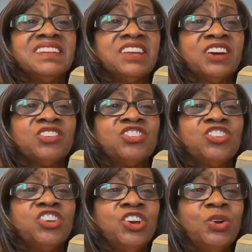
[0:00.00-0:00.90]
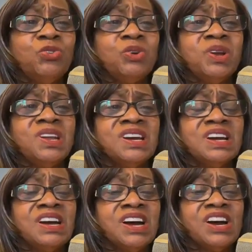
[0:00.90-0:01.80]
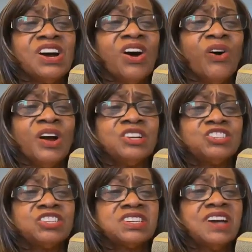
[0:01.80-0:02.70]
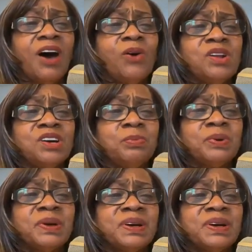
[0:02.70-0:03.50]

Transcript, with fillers: their children aren't caught up